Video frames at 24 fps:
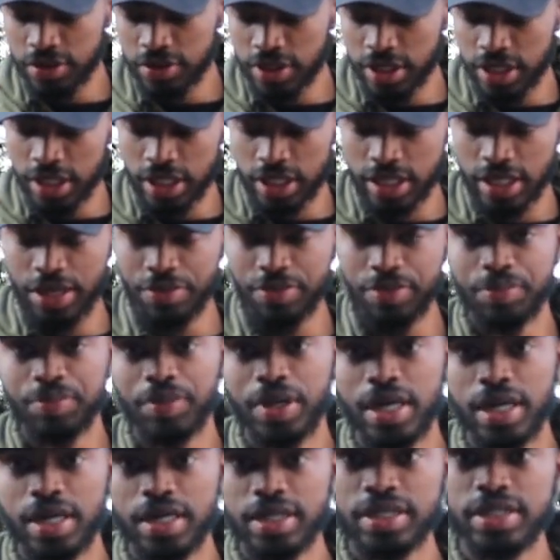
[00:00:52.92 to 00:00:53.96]
you need to keep in
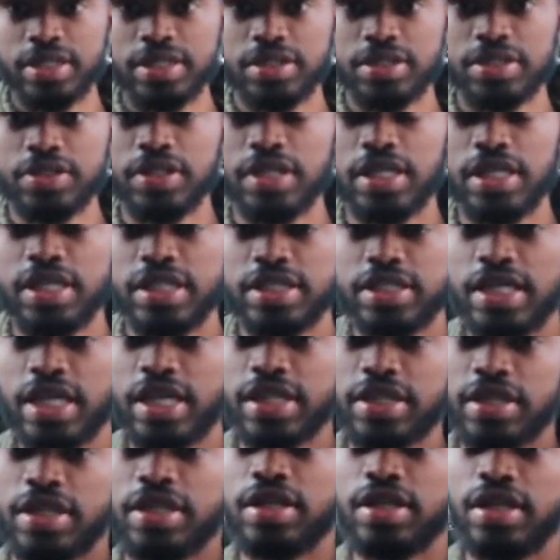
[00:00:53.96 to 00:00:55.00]
mind is you need to
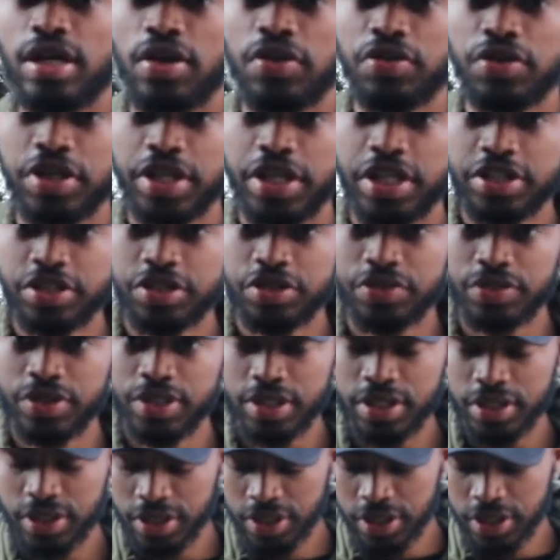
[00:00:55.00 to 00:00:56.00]
check the owner history,